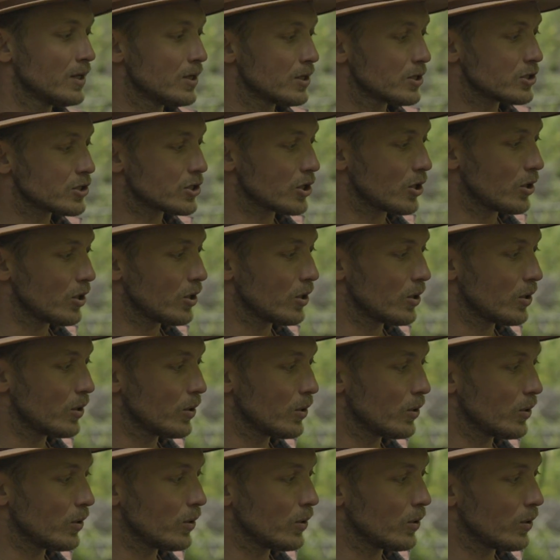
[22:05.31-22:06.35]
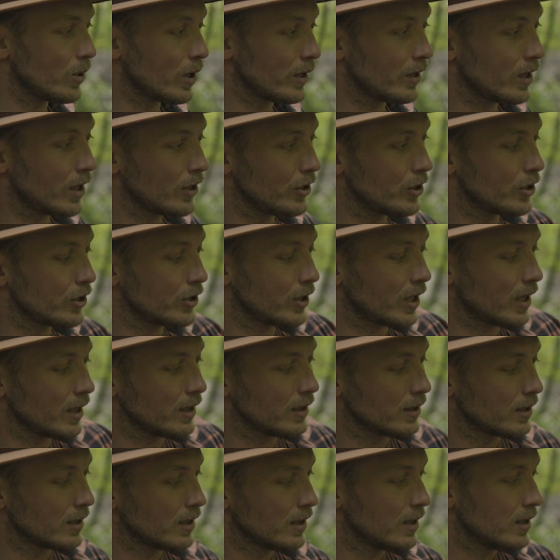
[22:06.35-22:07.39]
So another
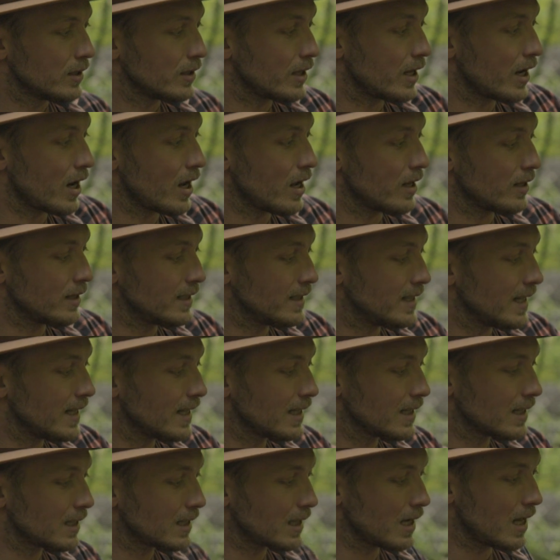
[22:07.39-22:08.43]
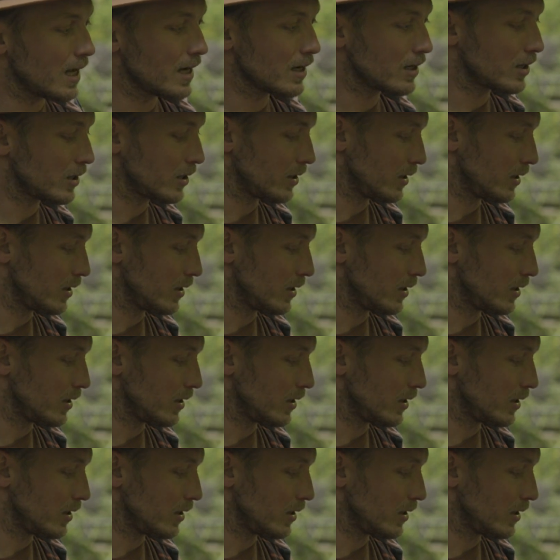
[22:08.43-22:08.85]
thing that I didn't like